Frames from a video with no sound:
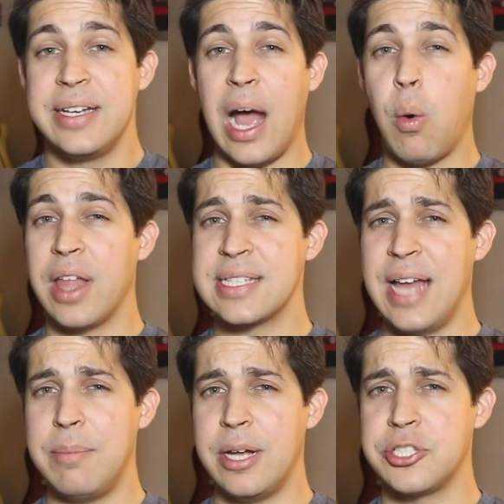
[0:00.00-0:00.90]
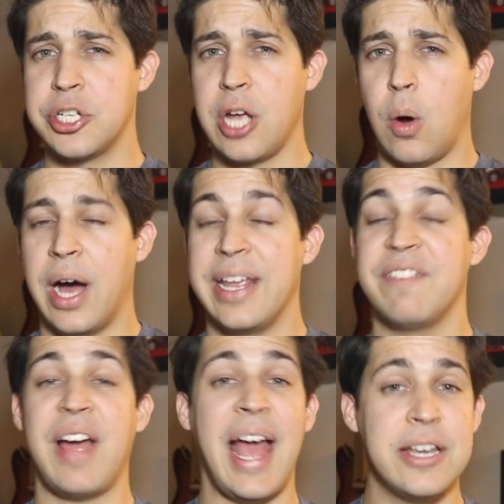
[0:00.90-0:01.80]
Now, while it's not much to go on,
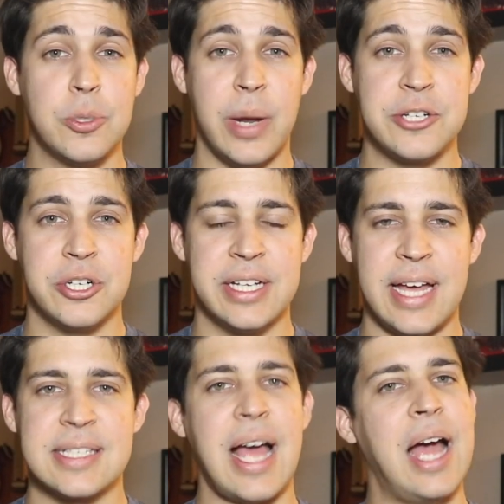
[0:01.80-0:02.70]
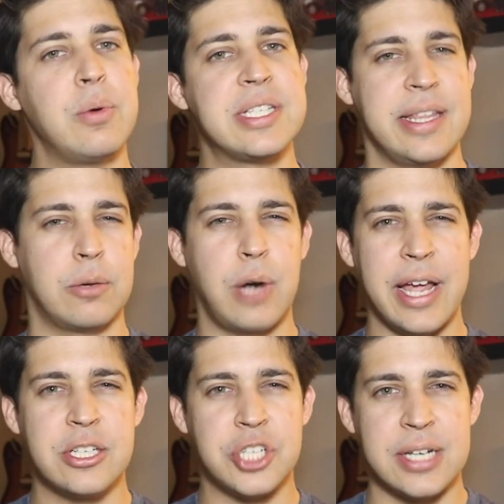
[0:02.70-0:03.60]
if I had to wager a guess, I would say that
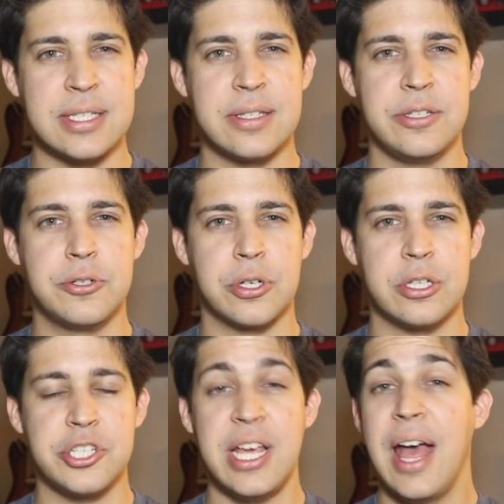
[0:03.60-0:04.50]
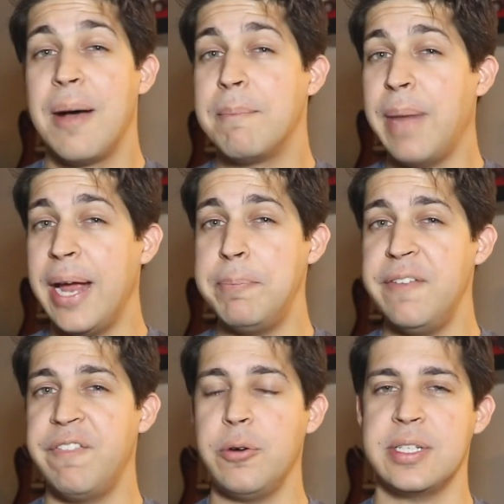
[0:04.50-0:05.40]
Rian Johnson's new trilogy might
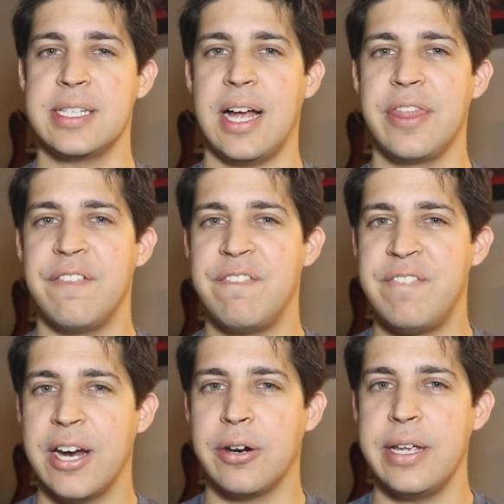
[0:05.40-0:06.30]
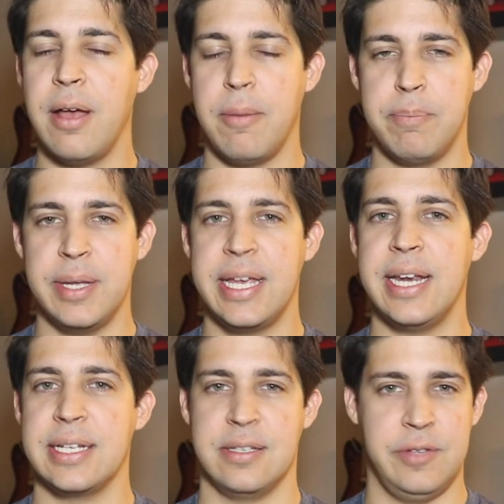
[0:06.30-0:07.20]
be focusing on the very
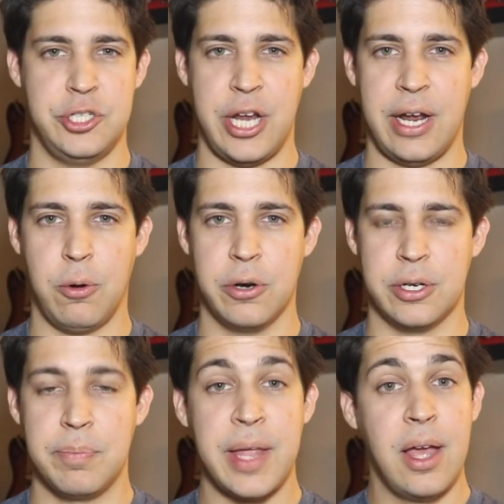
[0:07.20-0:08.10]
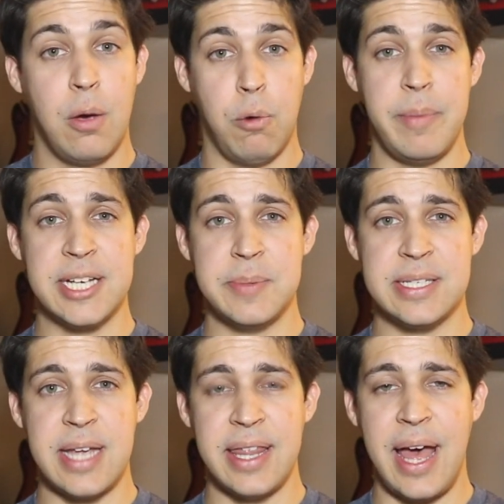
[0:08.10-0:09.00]
beginnings of the Jedi Order. What makes me
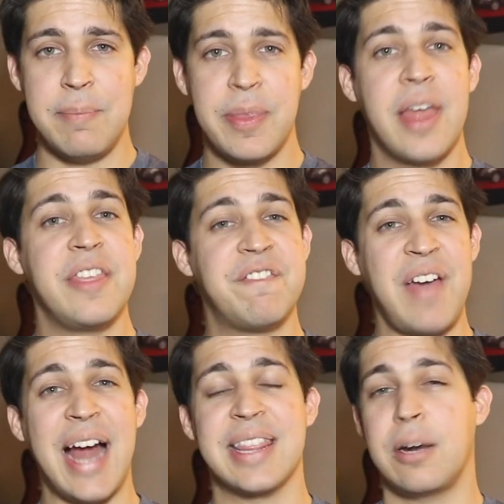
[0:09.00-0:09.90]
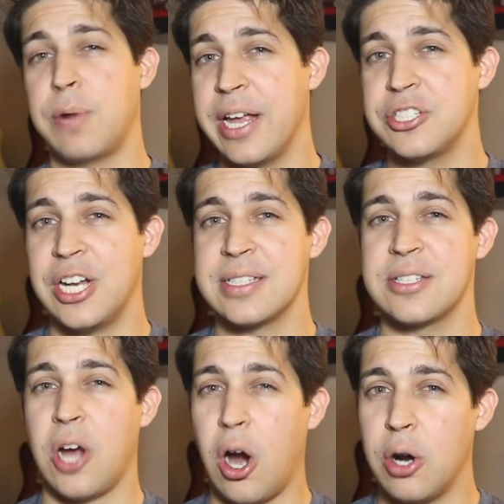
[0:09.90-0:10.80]
say that? The fact that Rian
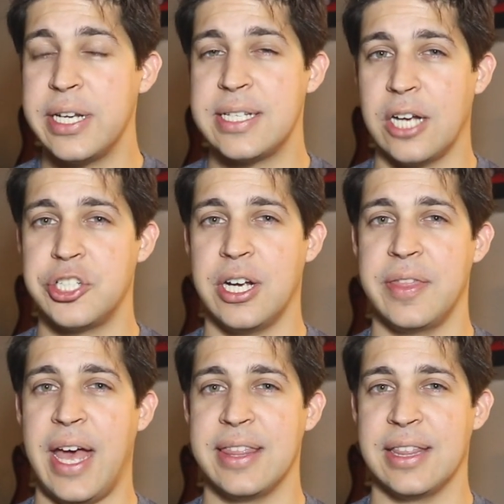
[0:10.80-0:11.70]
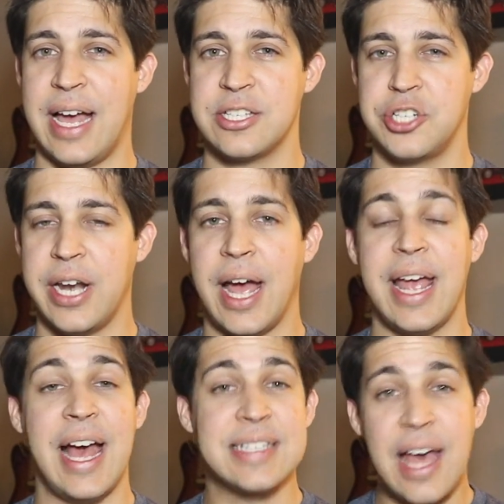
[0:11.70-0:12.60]
Johnson's already touching on that in The Last
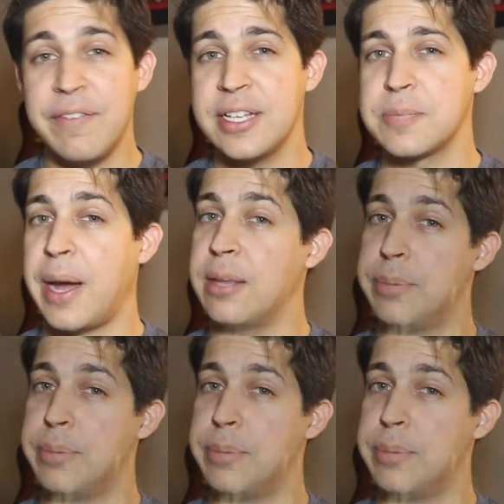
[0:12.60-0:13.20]
Jedi, as evidenced by the